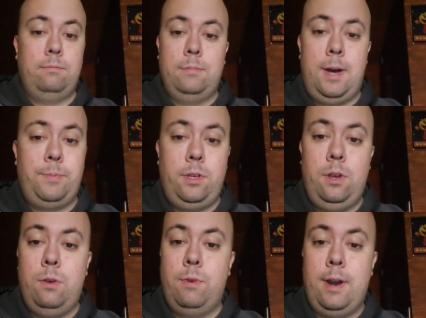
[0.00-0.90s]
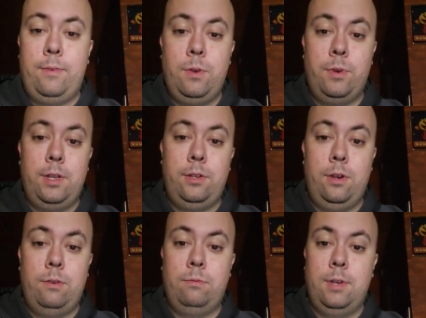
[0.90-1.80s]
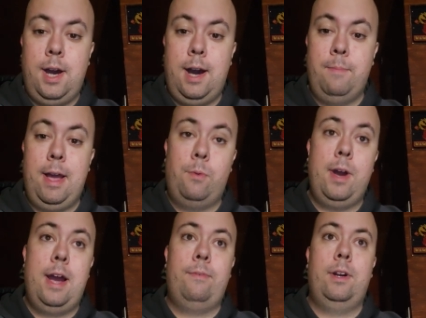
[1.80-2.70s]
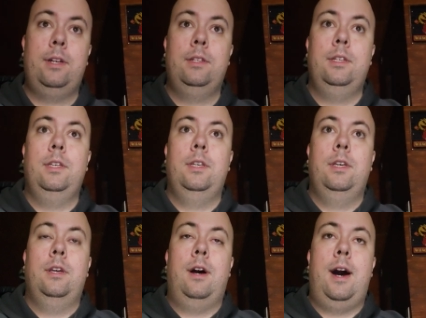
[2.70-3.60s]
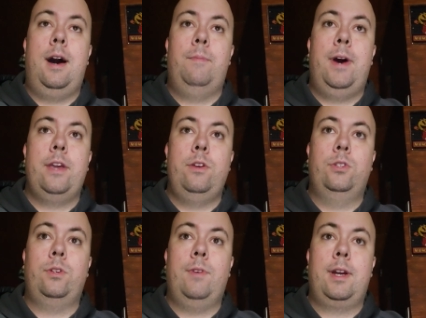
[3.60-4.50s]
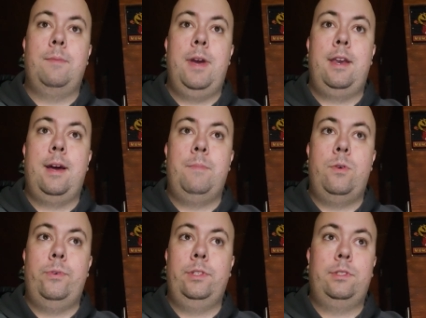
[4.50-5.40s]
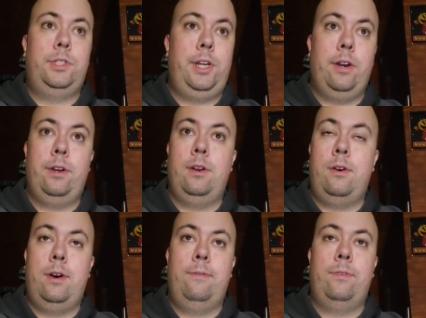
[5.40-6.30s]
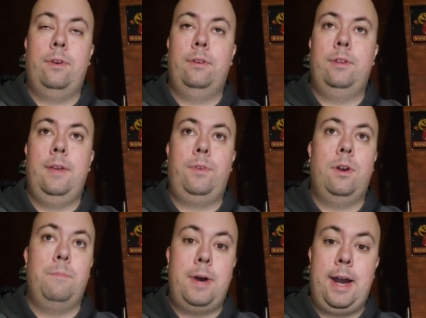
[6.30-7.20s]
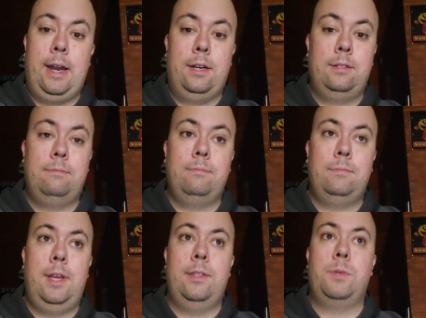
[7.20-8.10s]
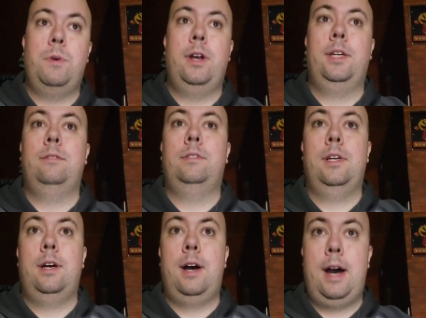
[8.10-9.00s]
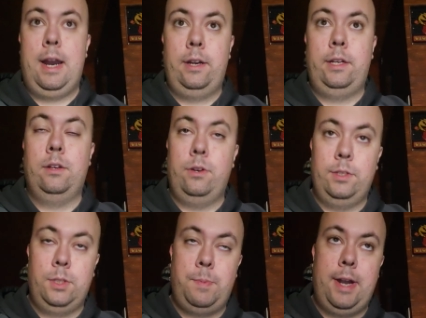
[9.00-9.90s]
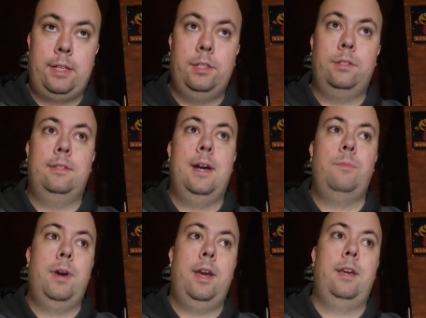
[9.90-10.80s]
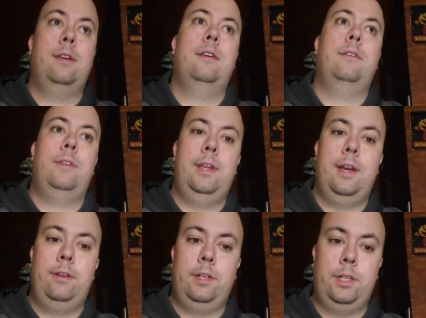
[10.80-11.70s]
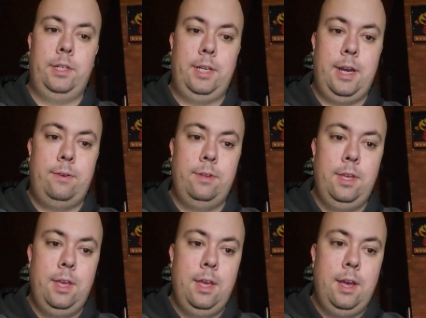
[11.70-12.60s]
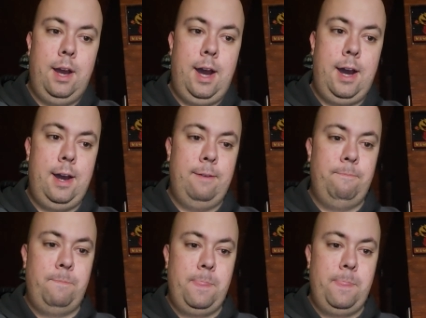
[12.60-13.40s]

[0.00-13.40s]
up to you, whatever you want to do. However, I usually recommend, I'm always cheering on for, if you're a buyer in this market, to hire your own inspector, so that way you're good to go. Um,